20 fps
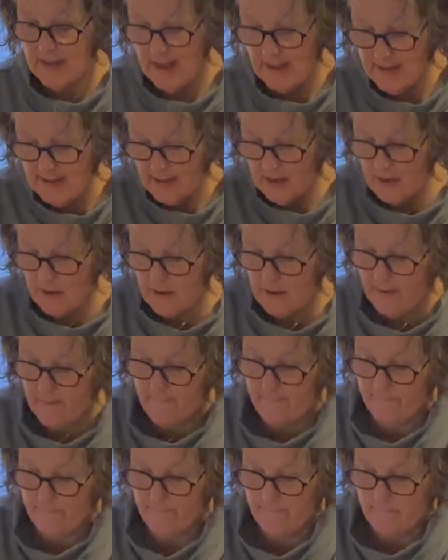doesn't,
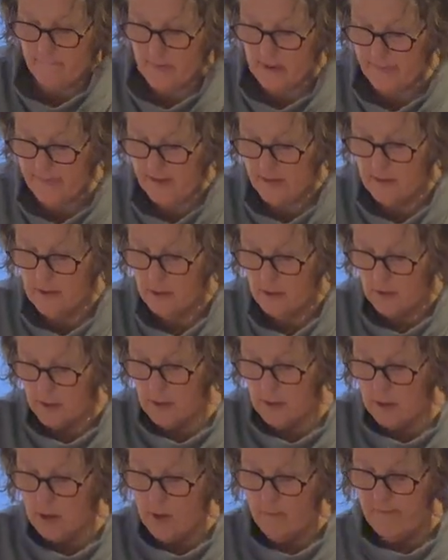well, these aren't
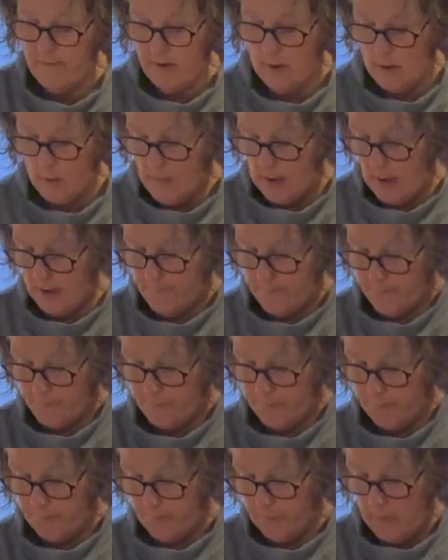going to go very well.
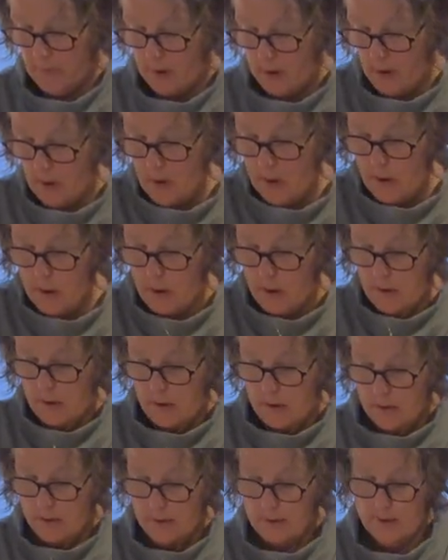
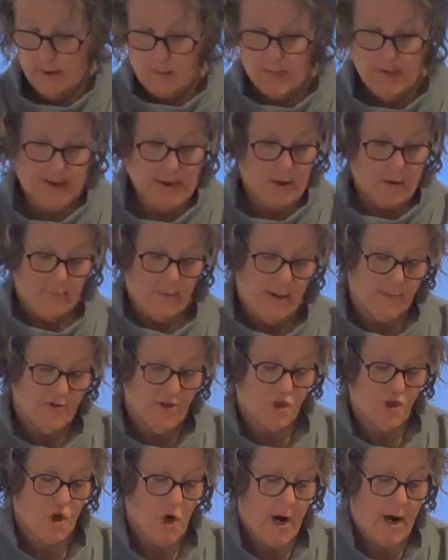There we go. I'm
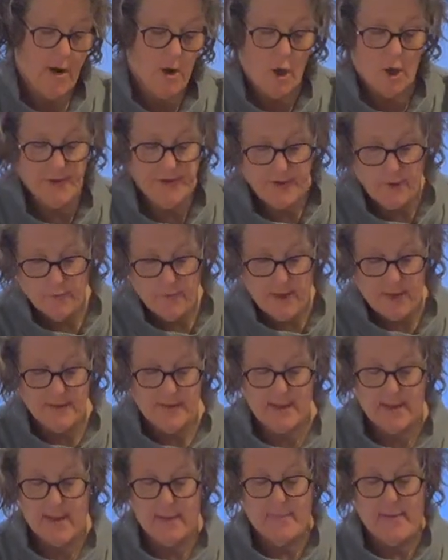just trying also not
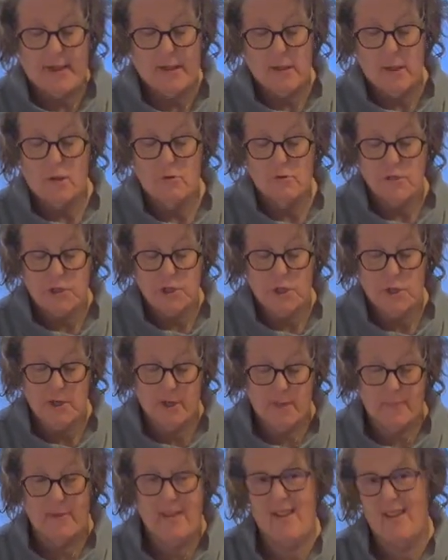to get my clothes
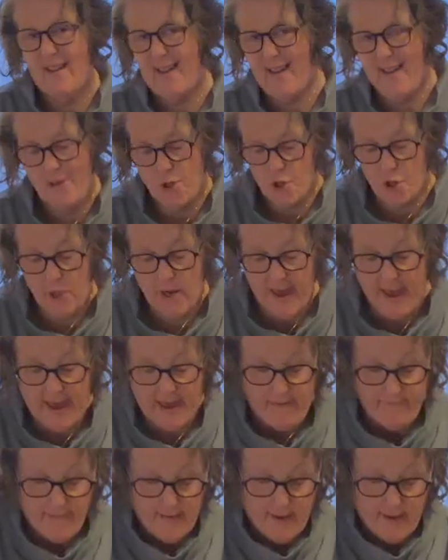dirty. I should
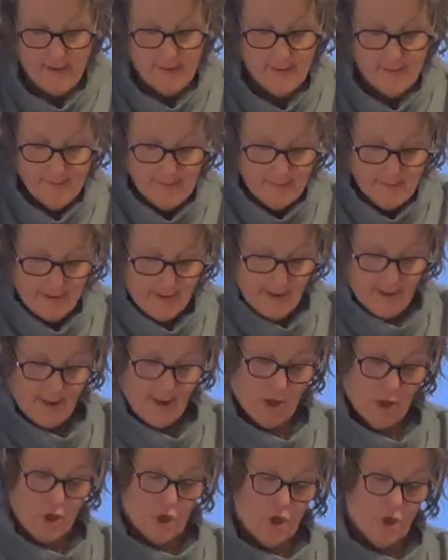have a
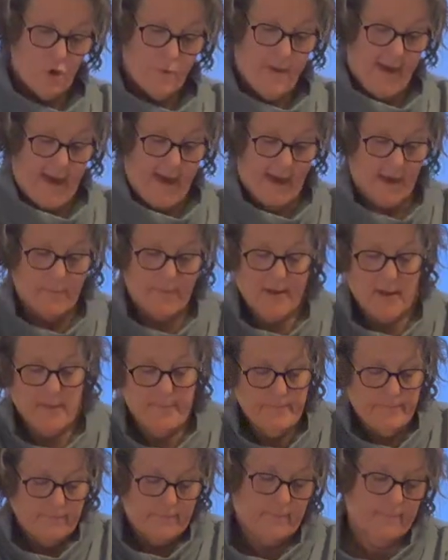shoe bag,
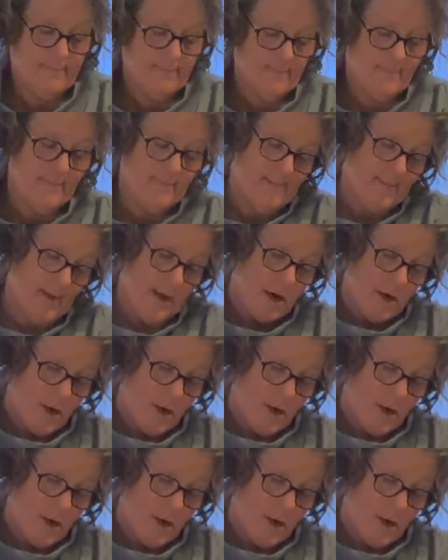but I